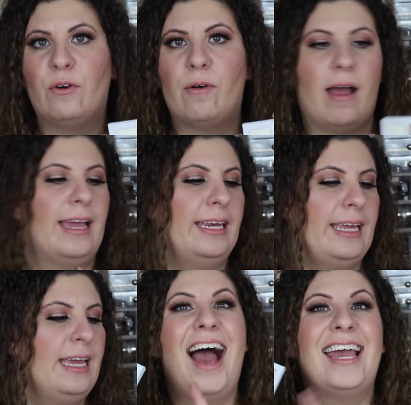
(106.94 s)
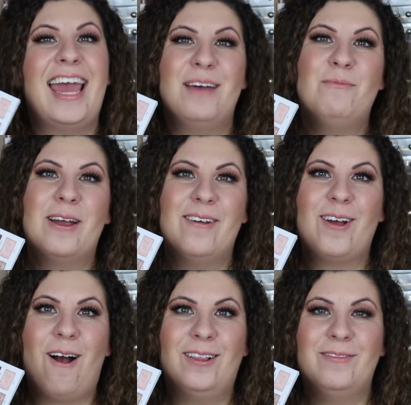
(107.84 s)
variety. I am
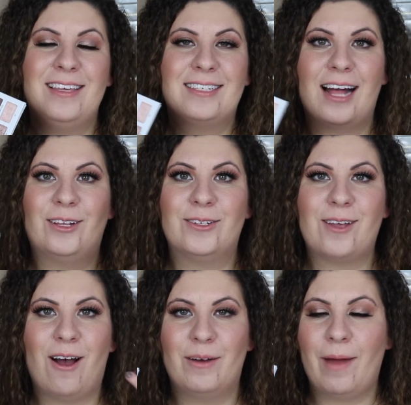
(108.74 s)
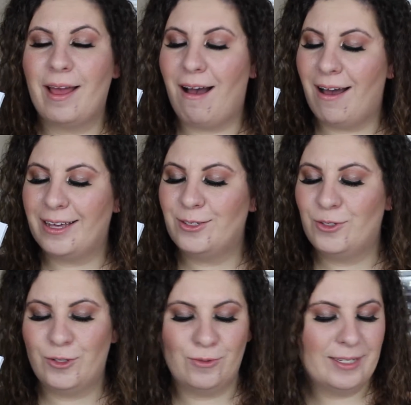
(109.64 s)
wearing all of these colors on my eyes
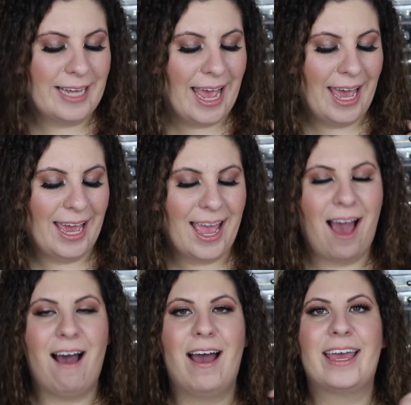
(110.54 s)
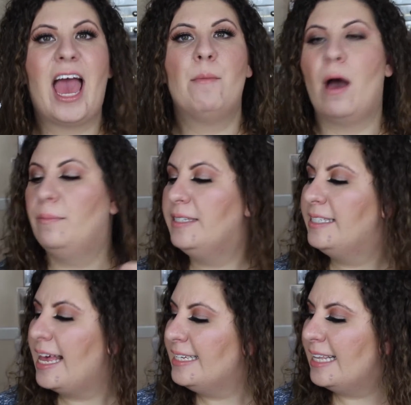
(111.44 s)
today. I am
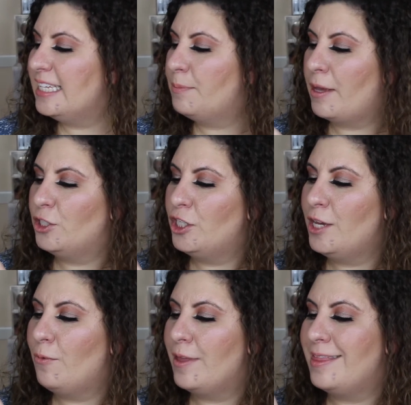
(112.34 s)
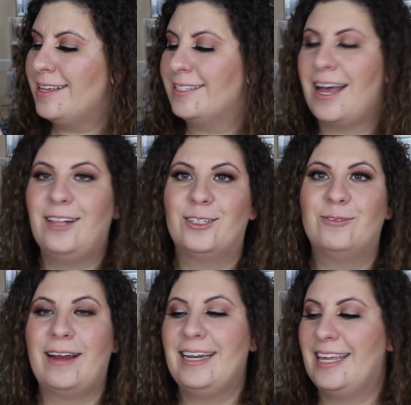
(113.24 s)
obsessed, especially with this color
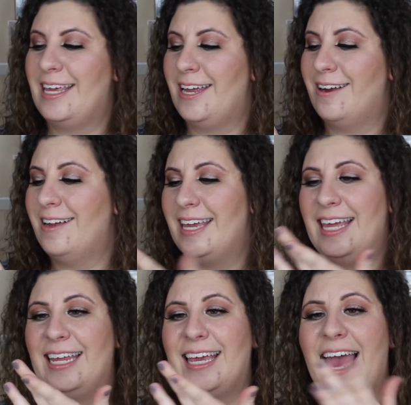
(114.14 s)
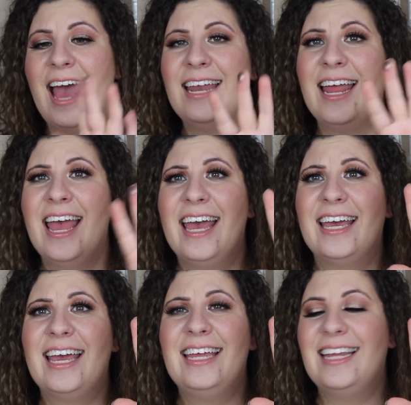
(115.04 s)
right here, Kitty Cat.
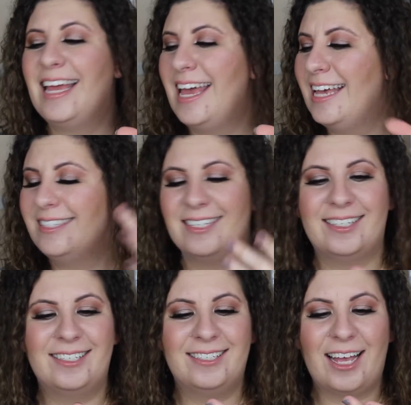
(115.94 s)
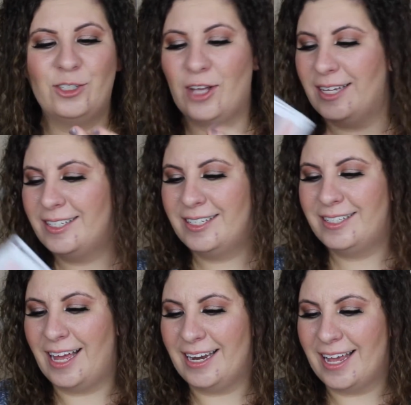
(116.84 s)
It is such a
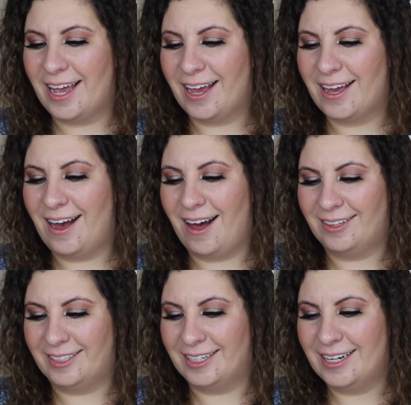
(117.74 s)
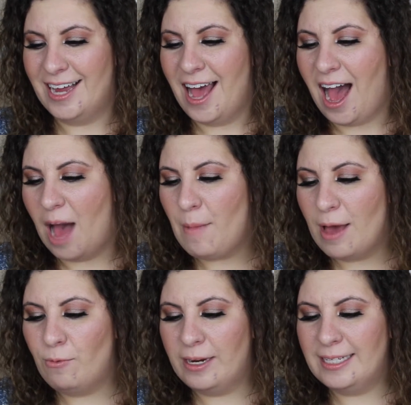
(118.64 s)
stunning color.
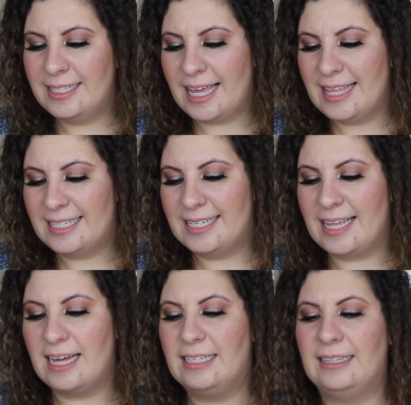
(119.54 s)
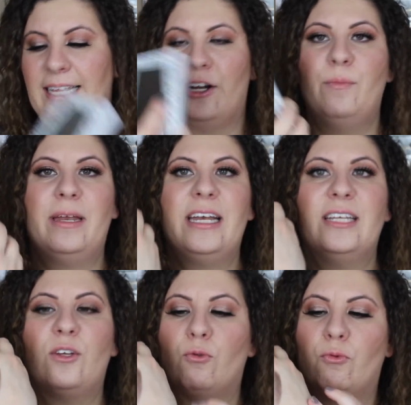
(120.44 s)
I wouldn't say this is a glitter, but it
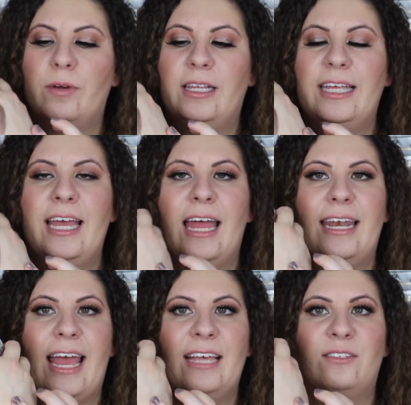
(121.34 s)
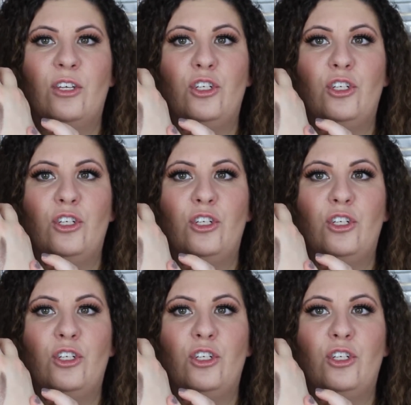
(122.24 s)
is a really nice